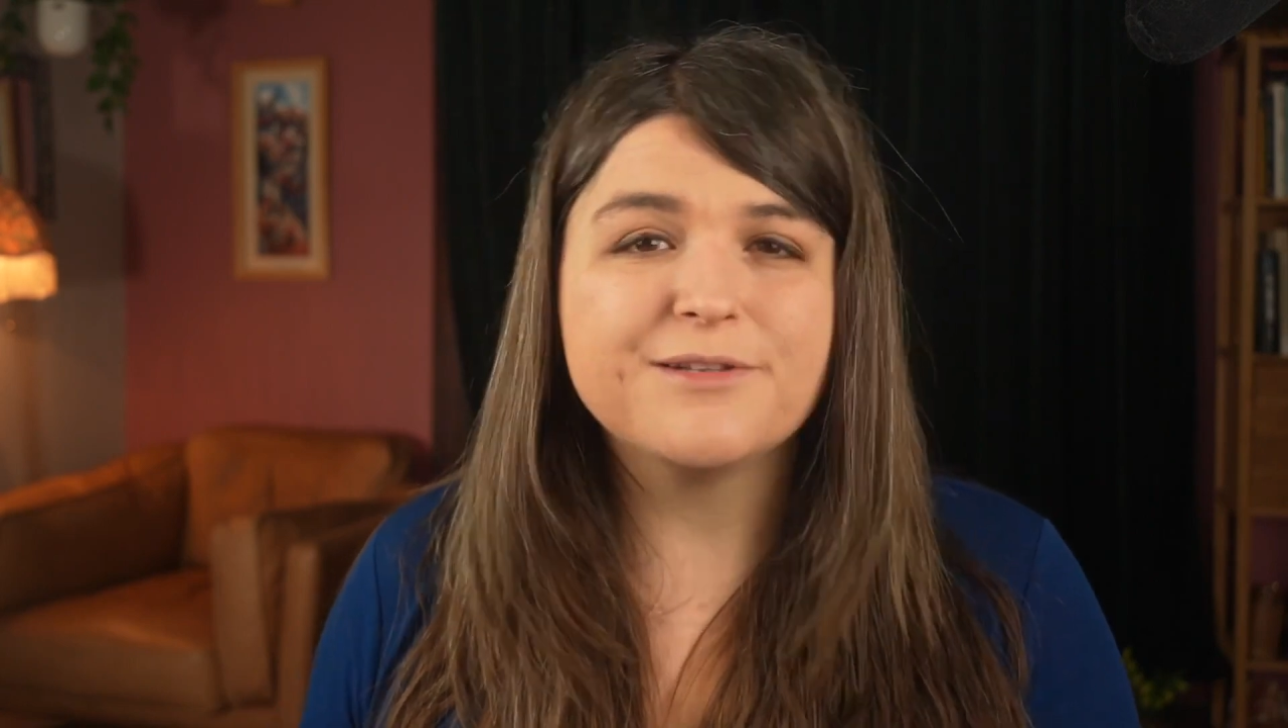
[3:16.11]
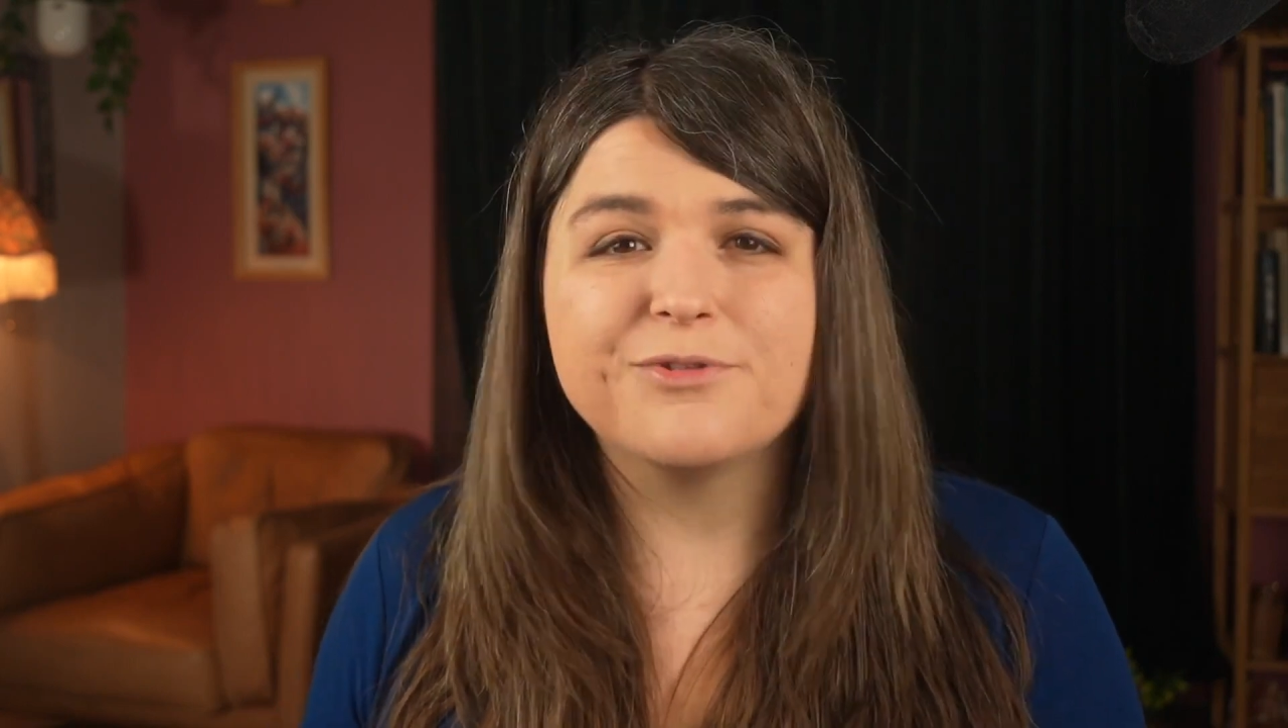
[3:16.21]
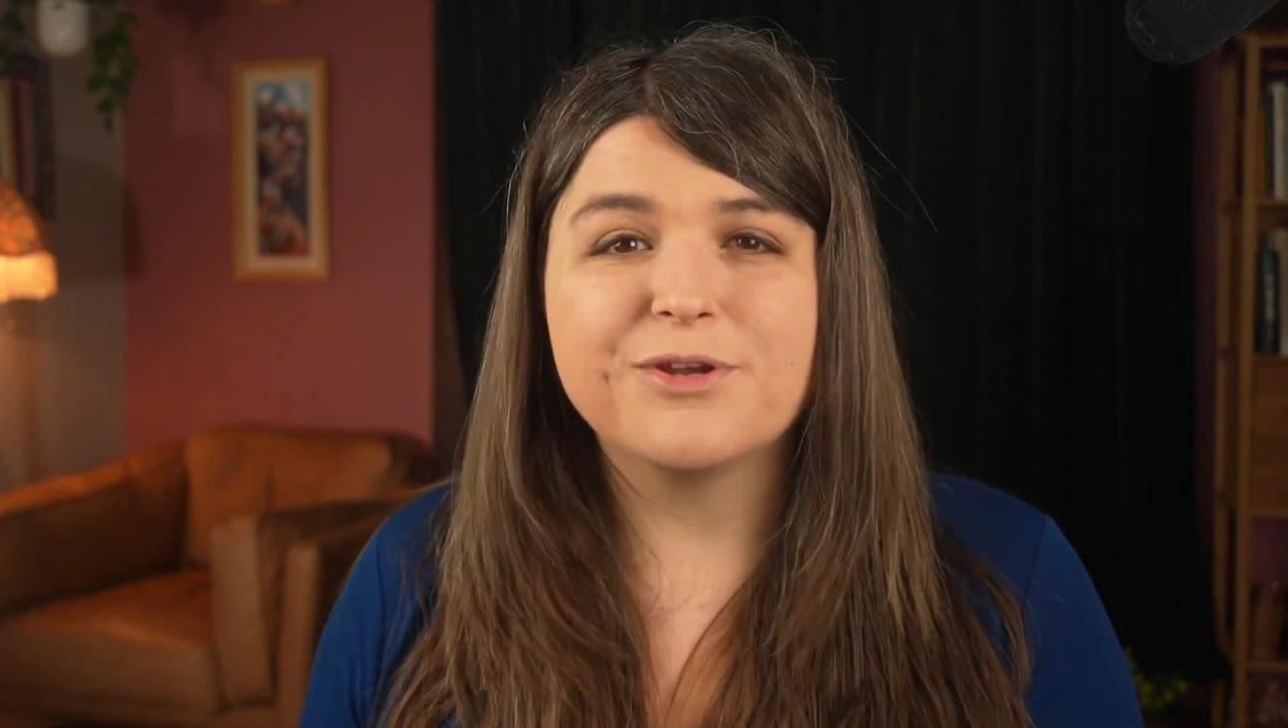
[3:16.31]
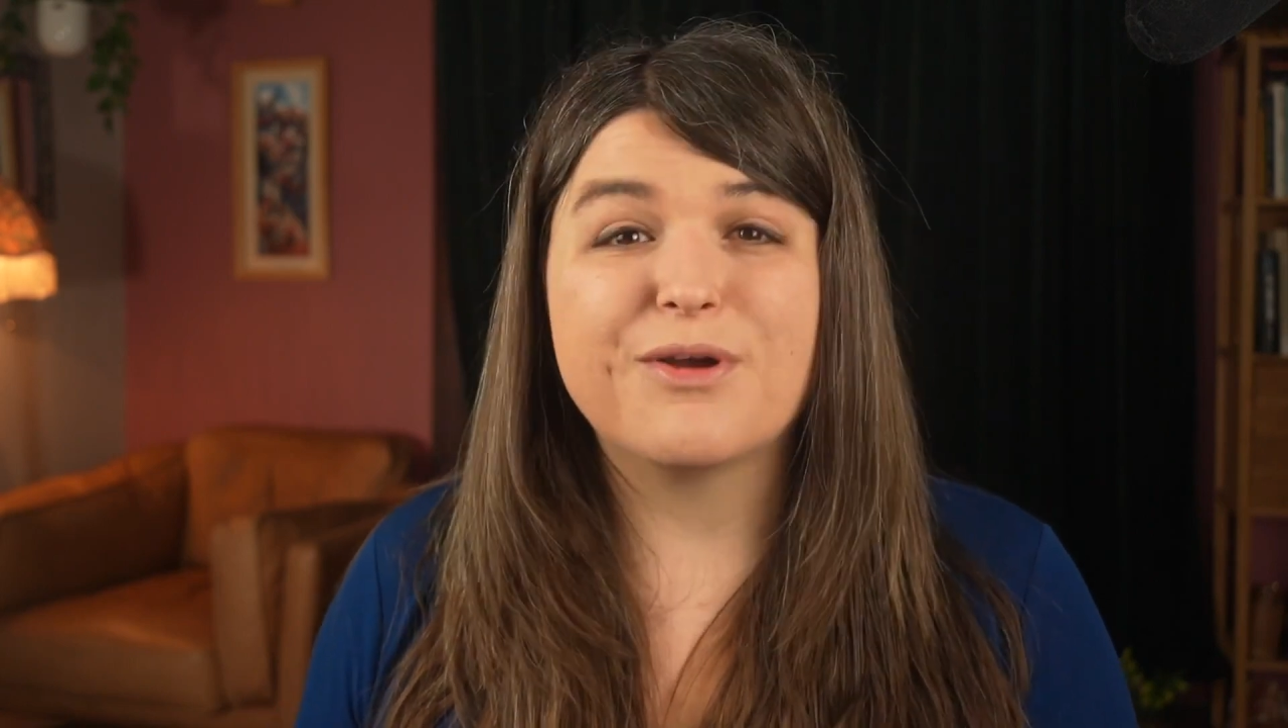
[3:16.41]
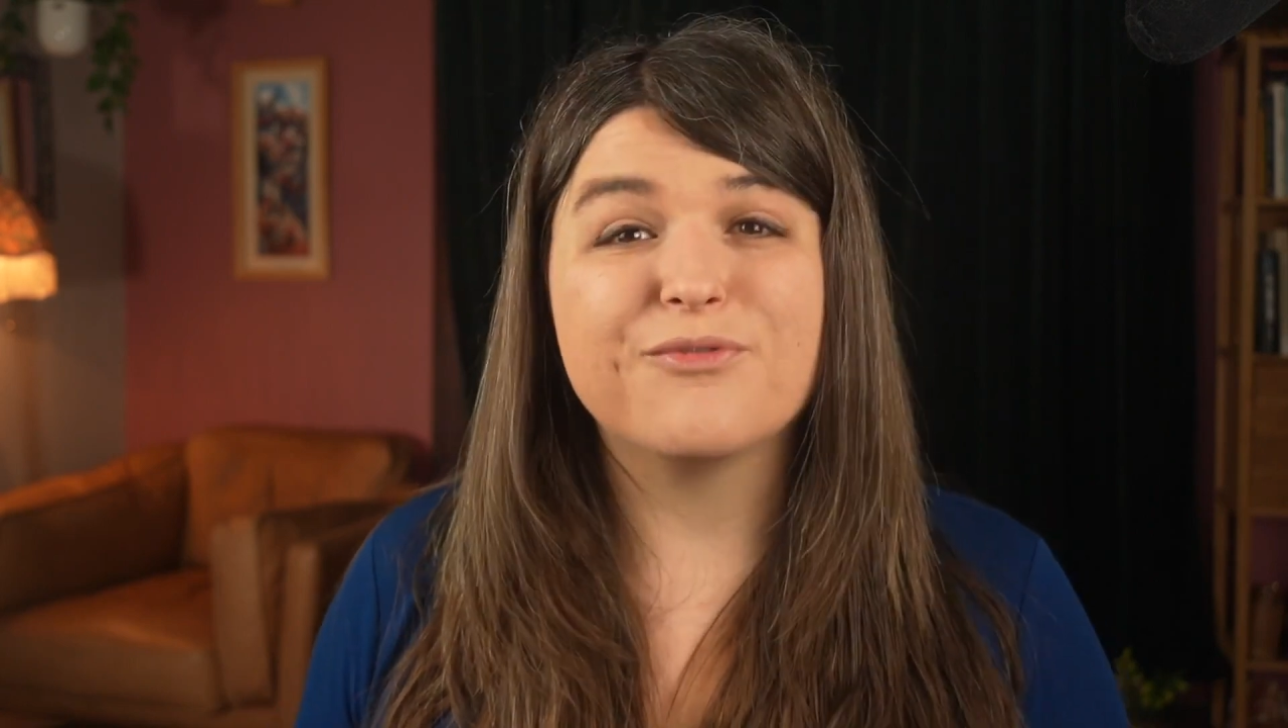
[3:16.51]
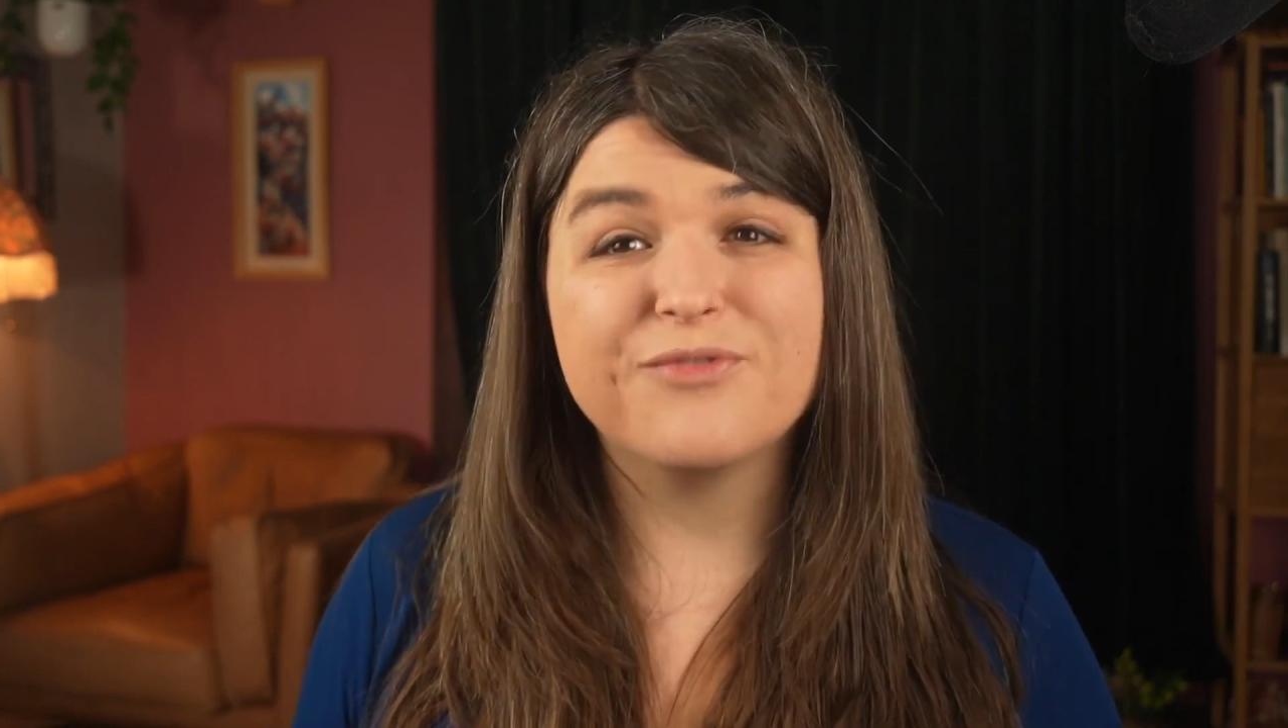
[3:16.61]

is only around